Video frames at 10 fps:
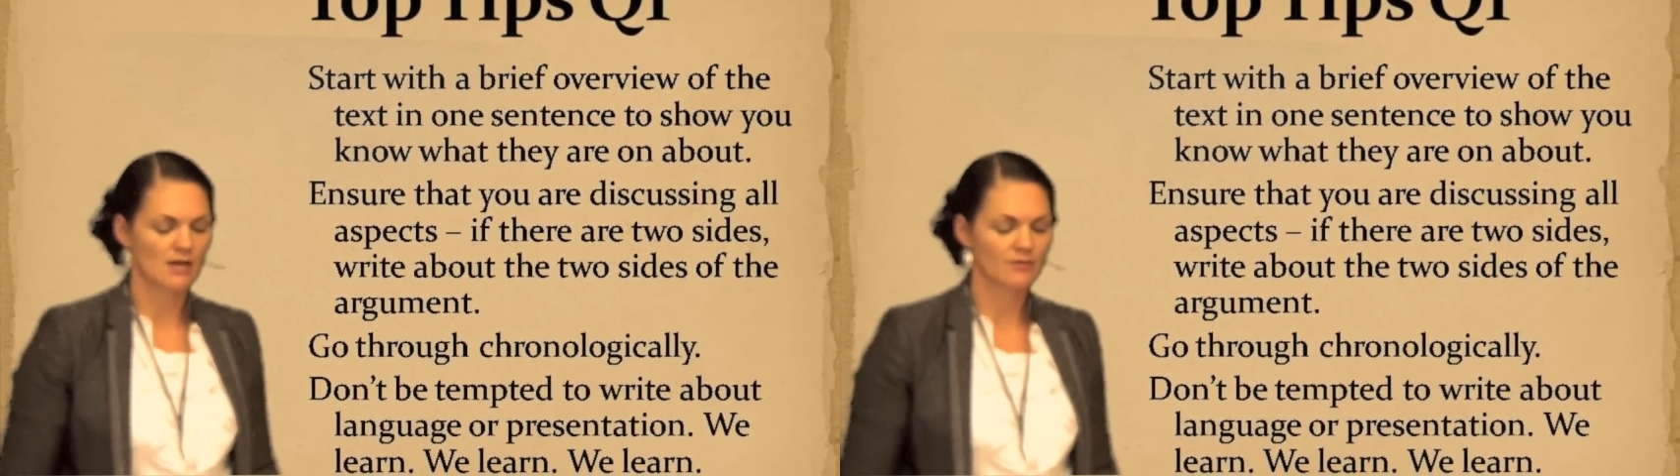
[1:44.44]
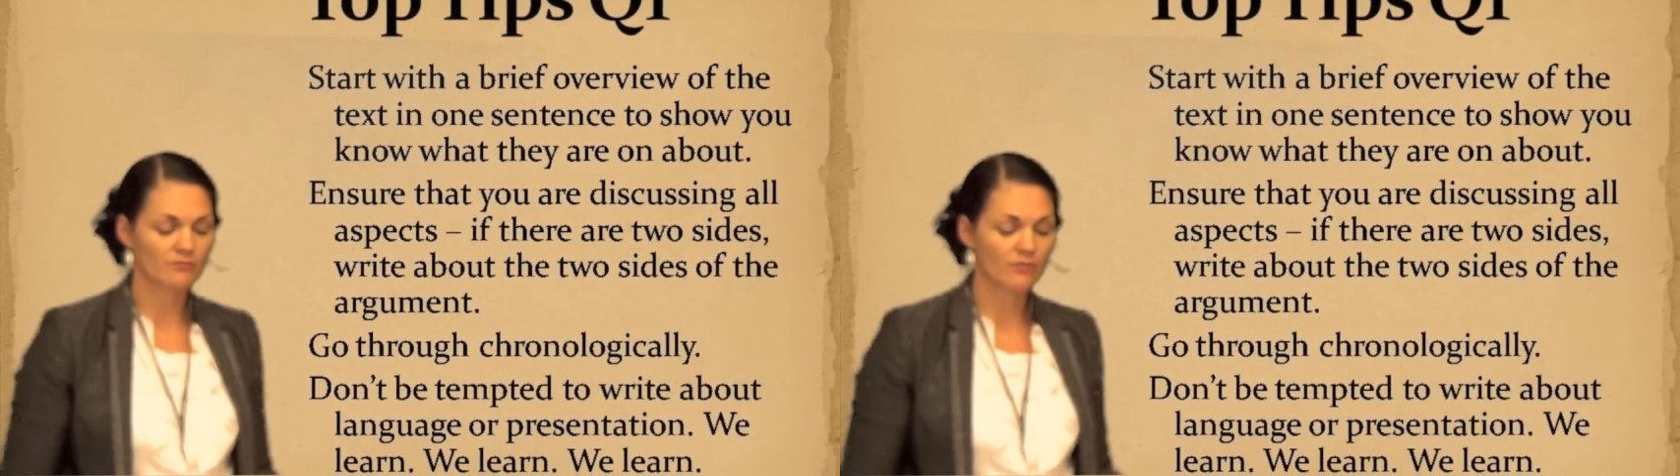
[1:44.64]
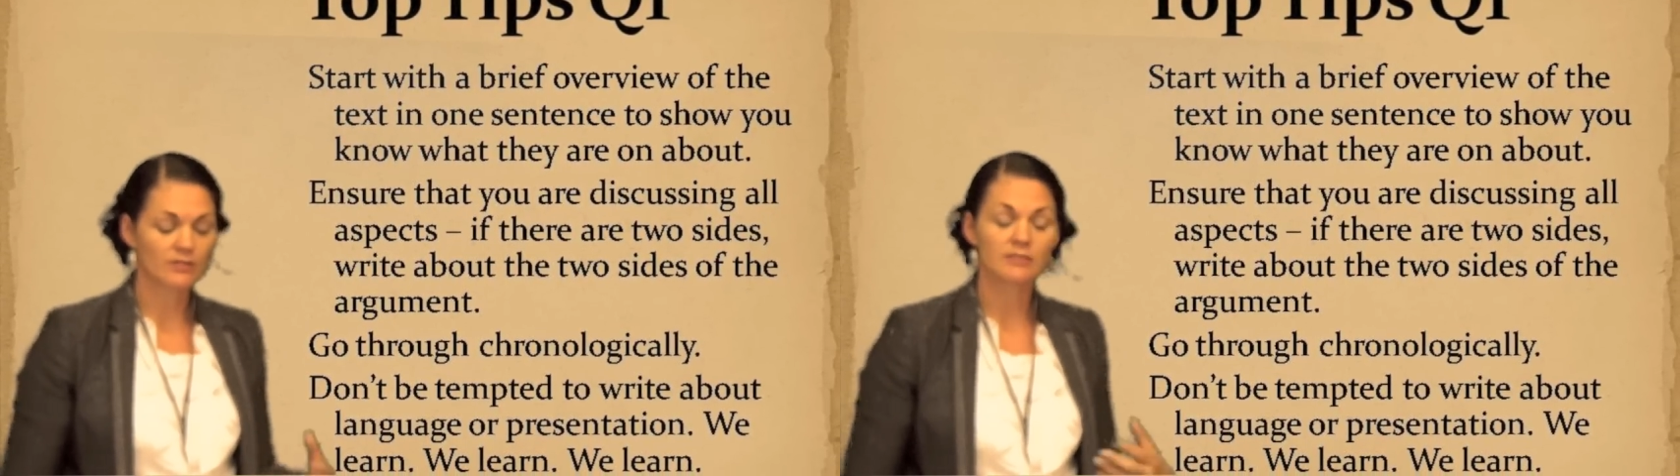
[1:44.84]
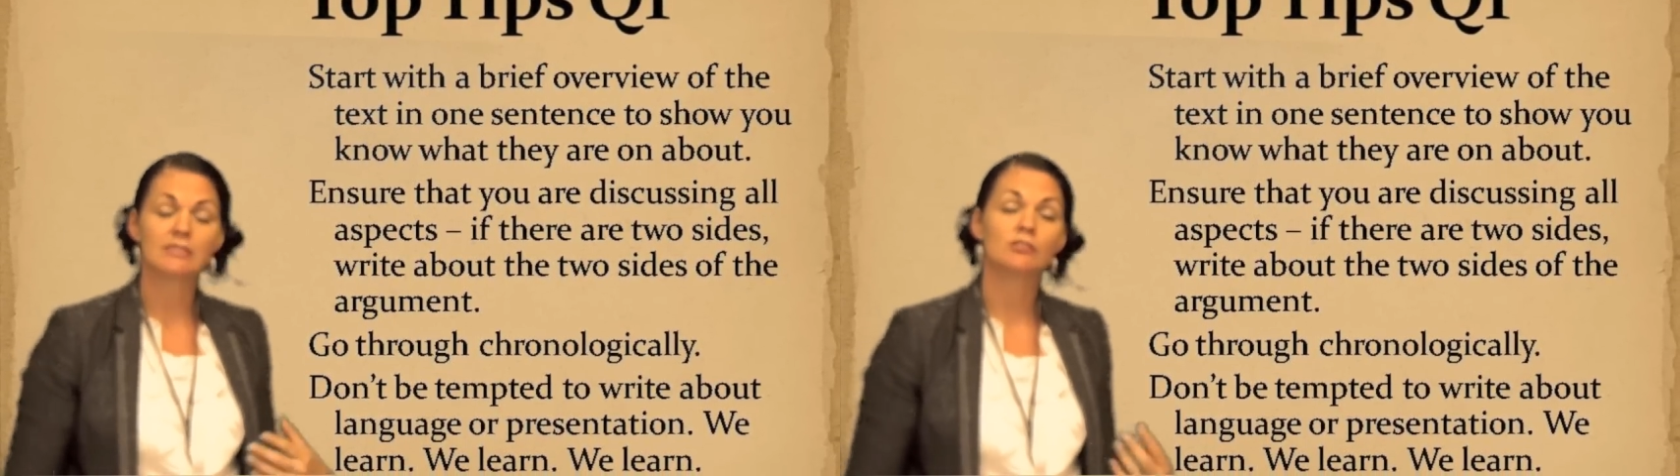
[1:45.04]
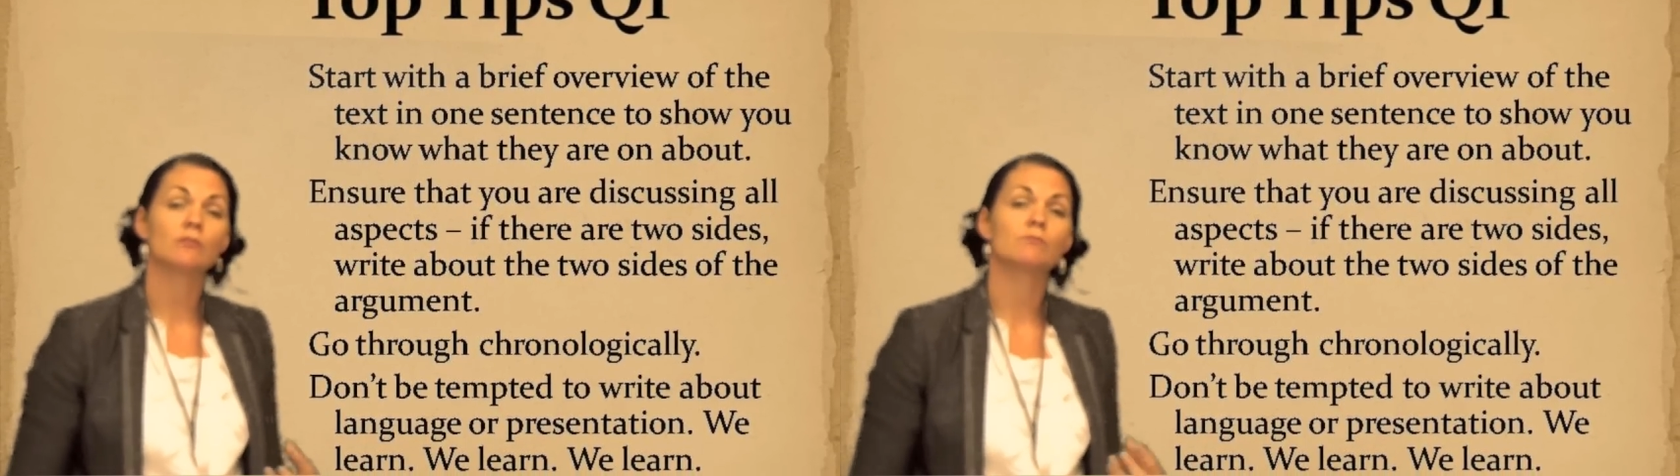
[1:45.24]
And then
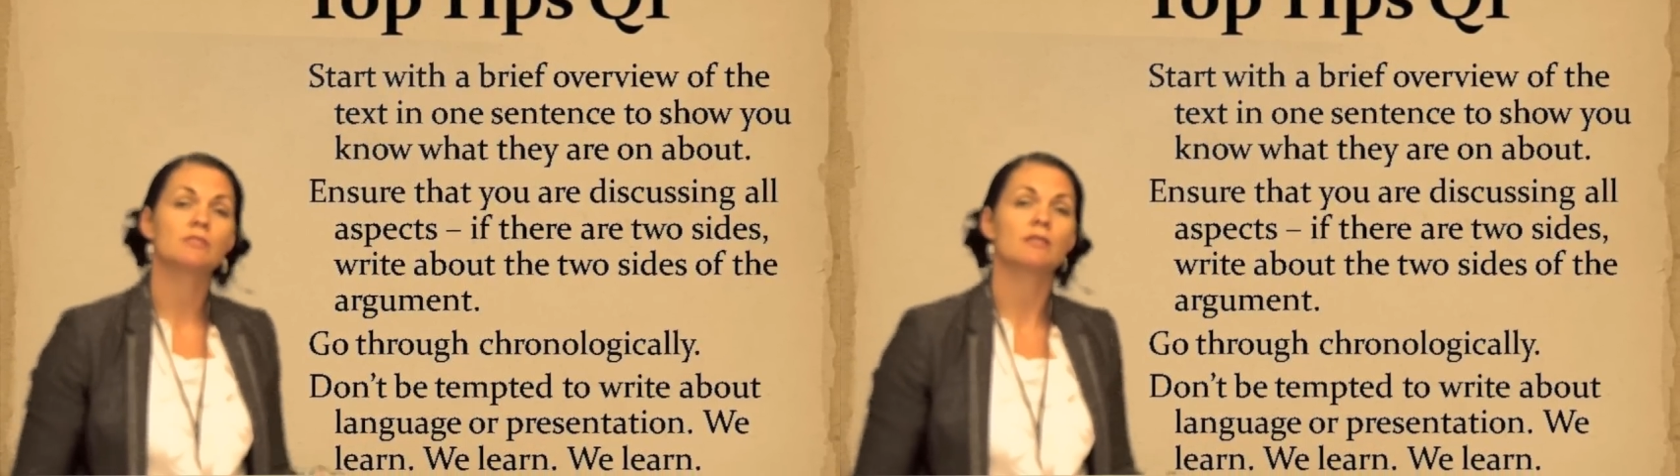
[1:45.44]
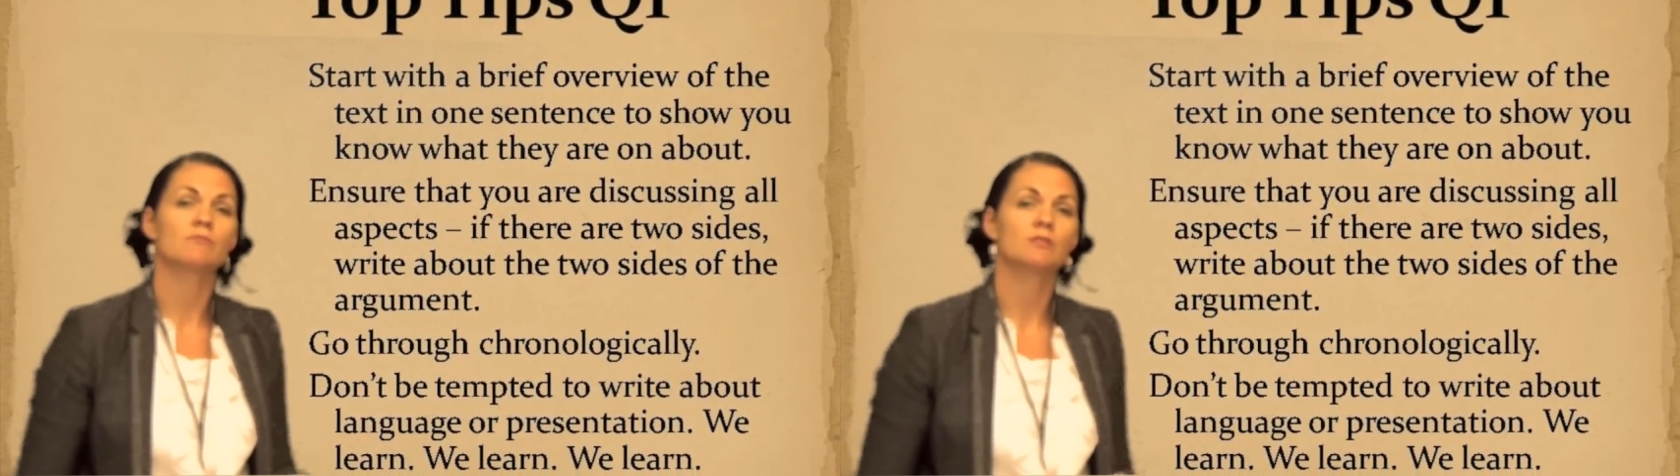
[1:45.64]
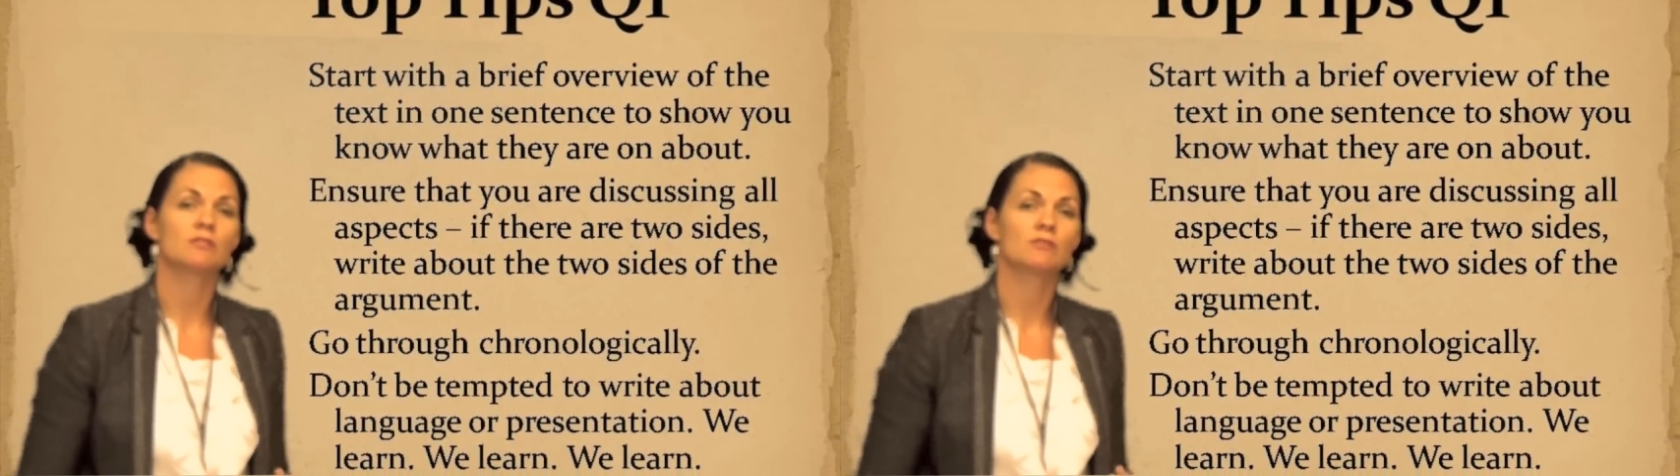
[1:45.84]
finally, don't be tempted